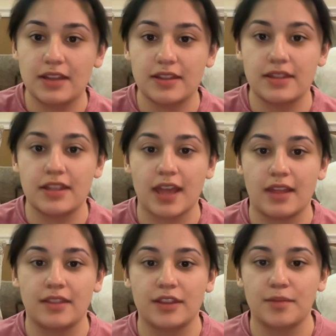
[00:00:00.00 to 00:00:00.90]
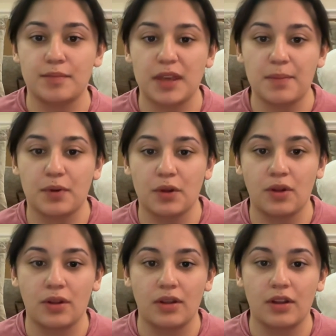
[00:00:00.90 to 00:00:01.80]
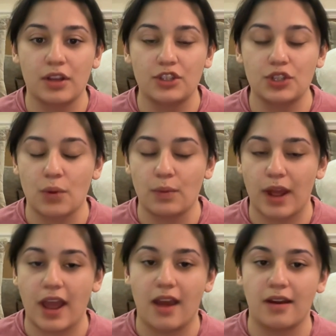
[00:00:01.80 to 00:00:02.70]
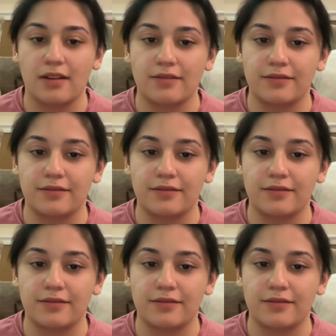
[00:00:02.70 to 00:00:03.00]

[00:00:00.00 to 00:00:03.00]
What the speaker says: then the people don't have